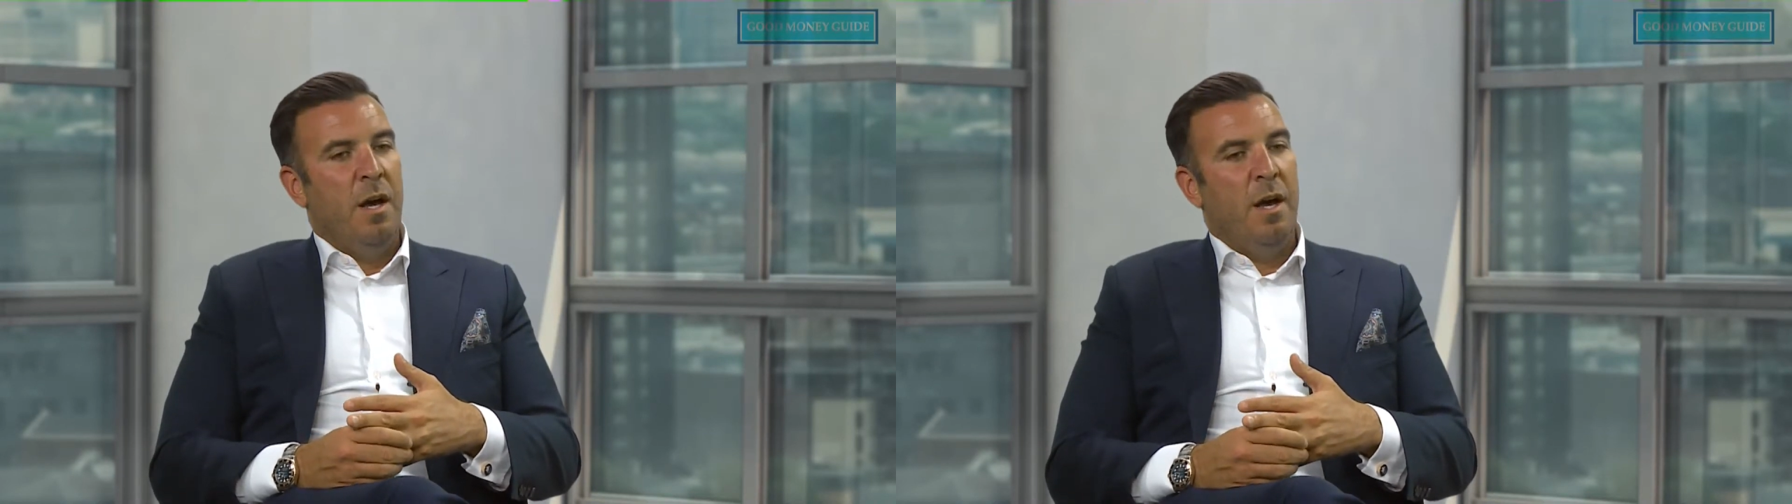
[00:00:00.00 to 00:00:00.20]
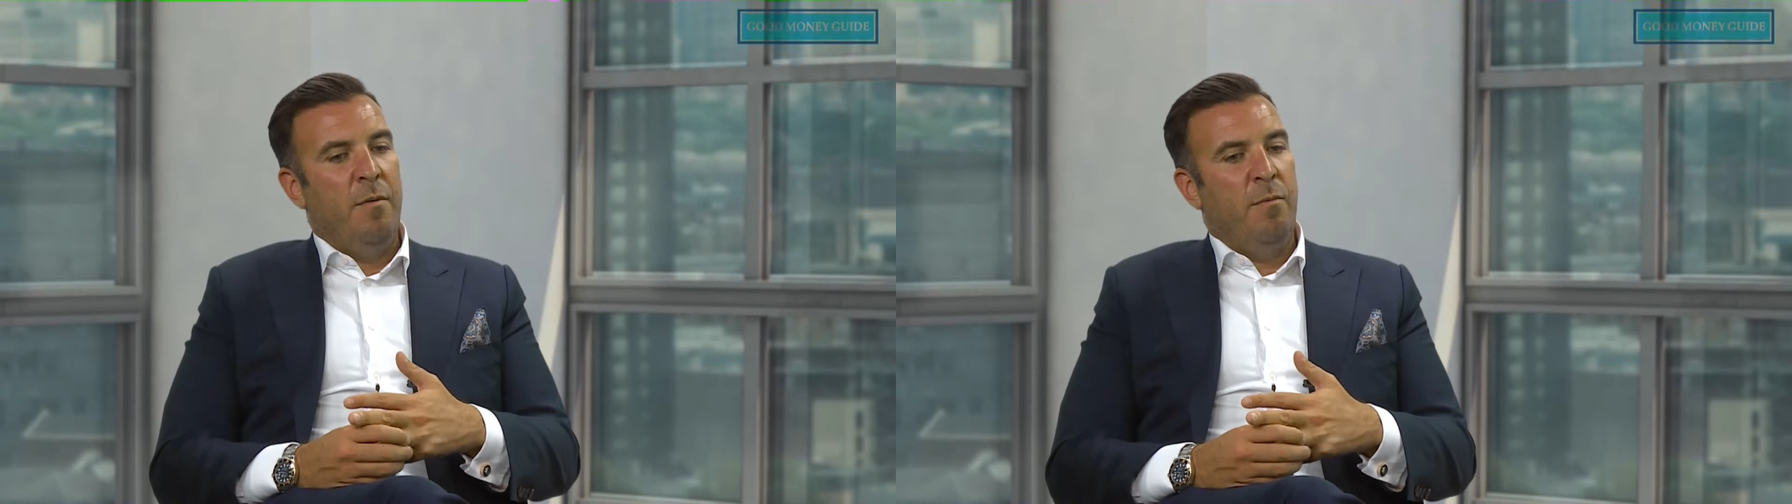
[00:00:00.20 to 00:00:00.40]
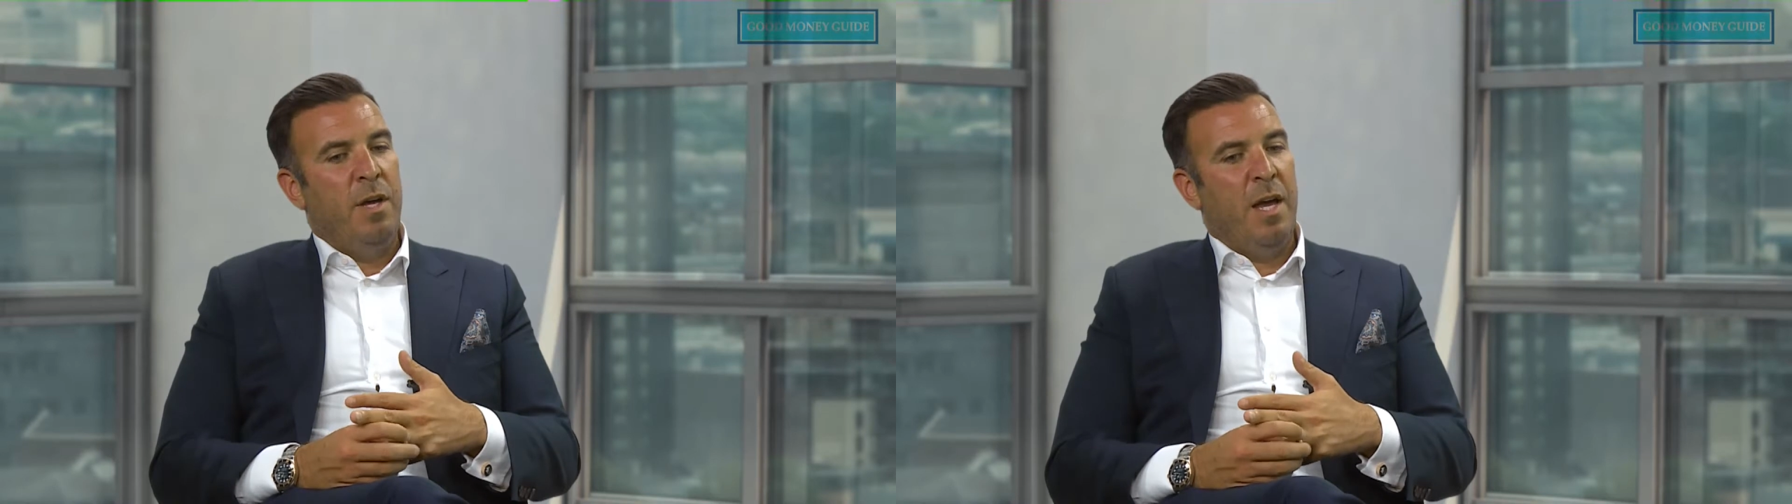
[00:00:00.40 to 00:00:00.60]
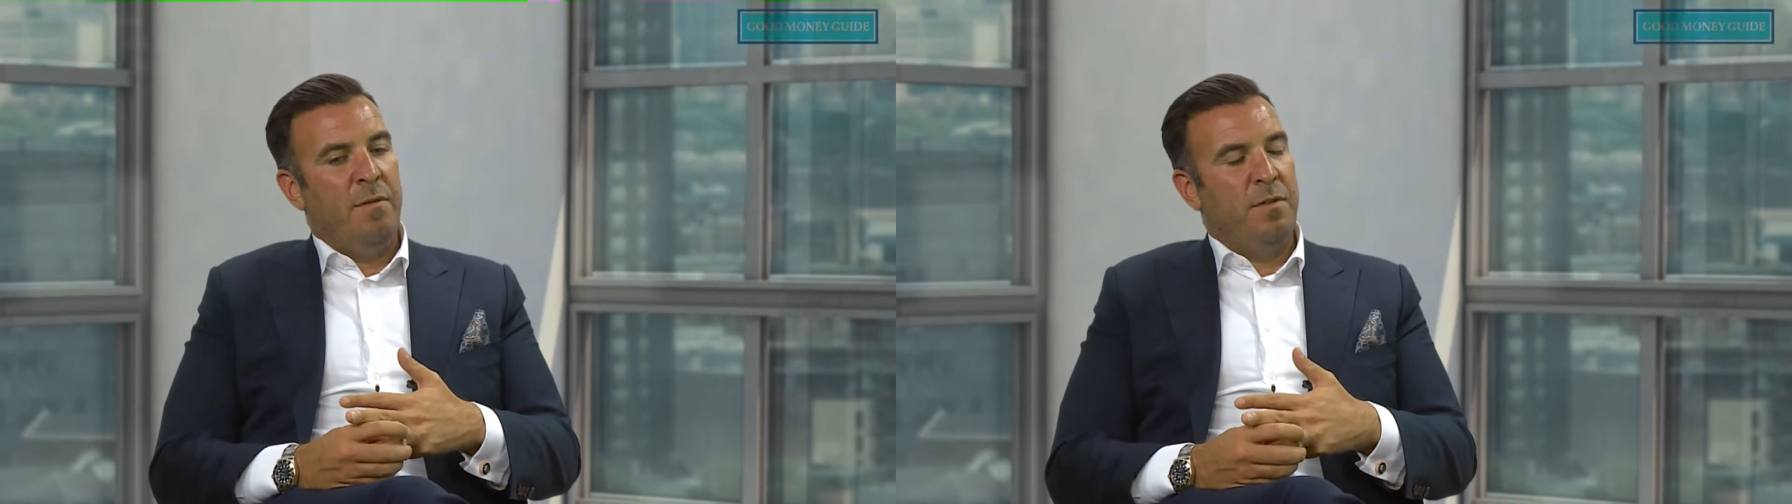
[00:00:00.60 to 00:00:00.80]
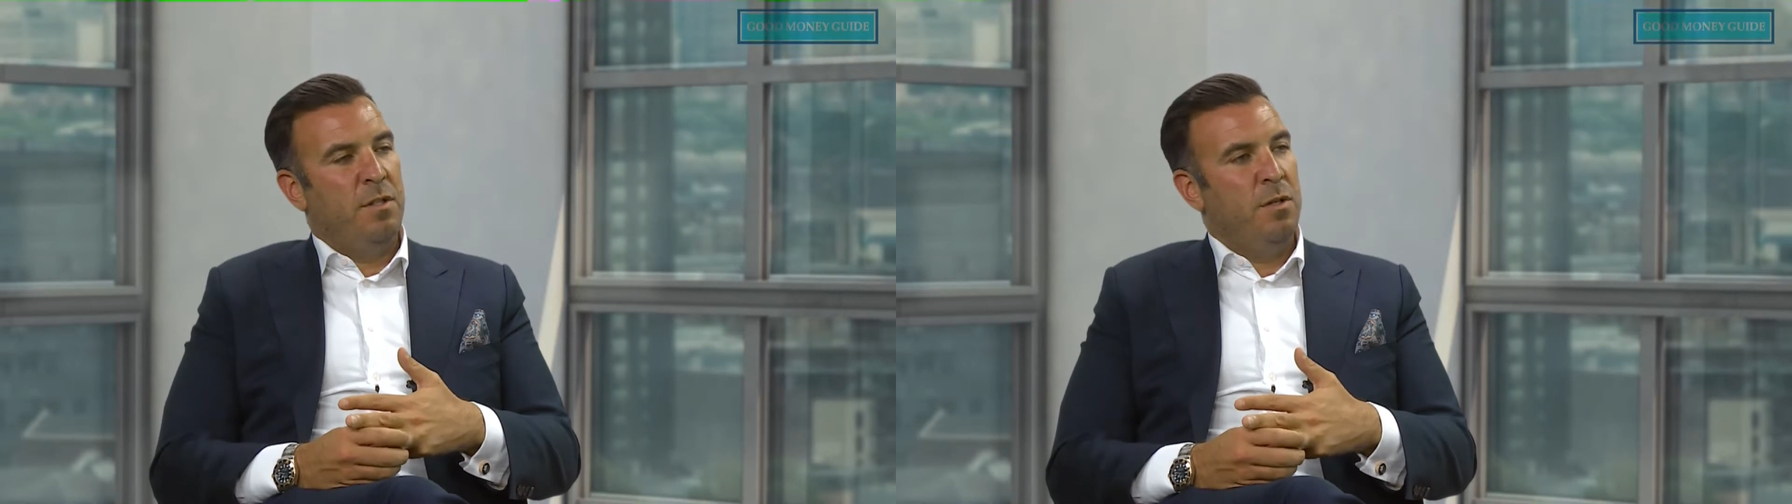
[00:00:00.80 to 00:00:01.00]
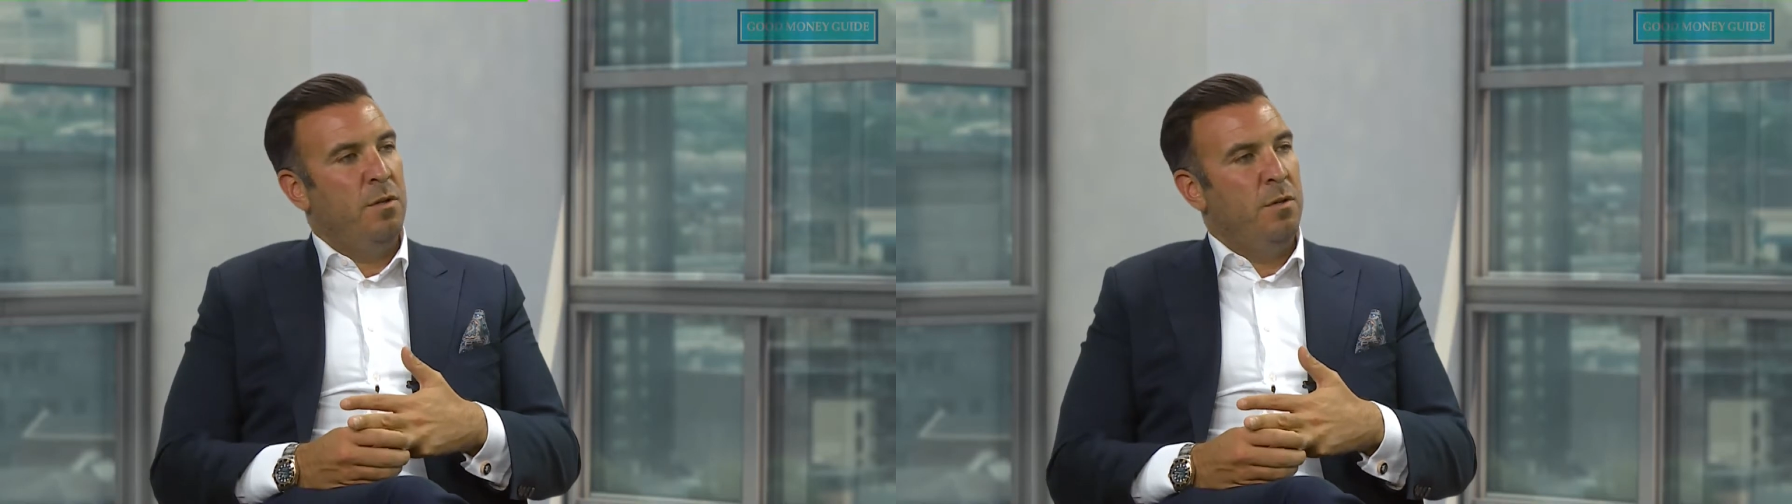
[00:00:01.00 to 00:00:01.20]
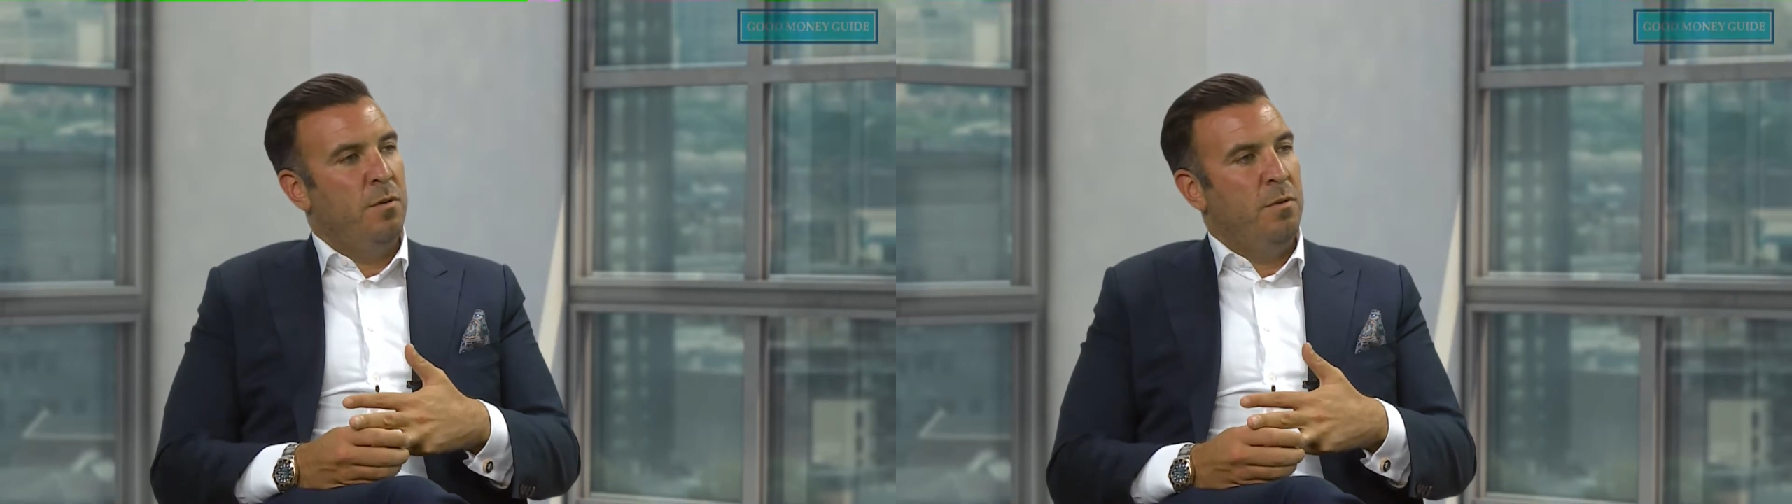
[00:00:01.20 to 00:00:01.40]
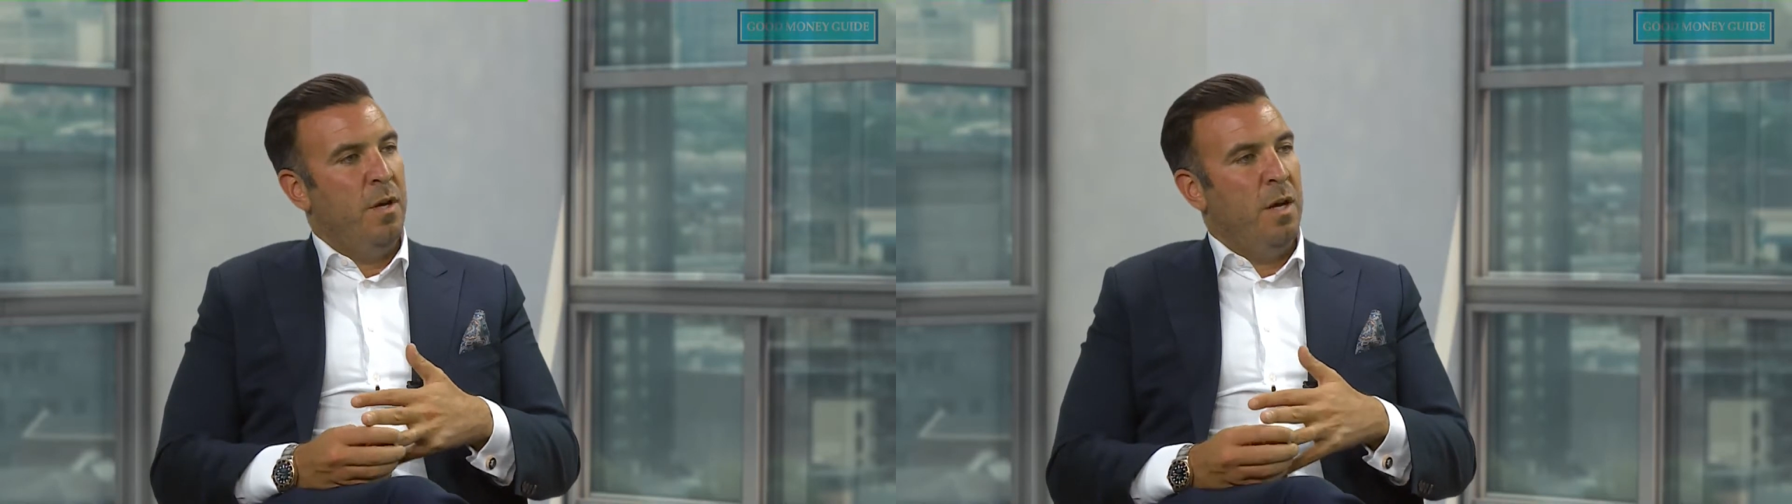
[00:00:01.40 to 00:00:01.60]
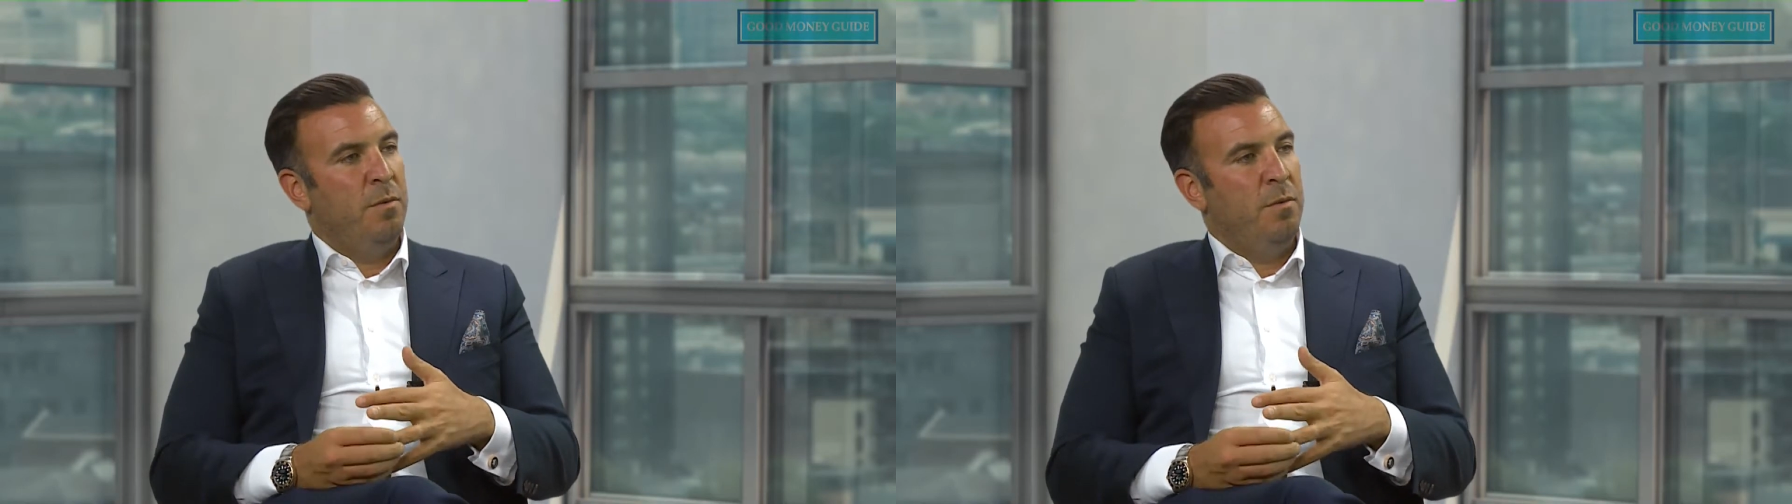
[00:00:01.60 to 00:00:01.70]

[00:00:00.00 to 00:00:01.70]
we have to do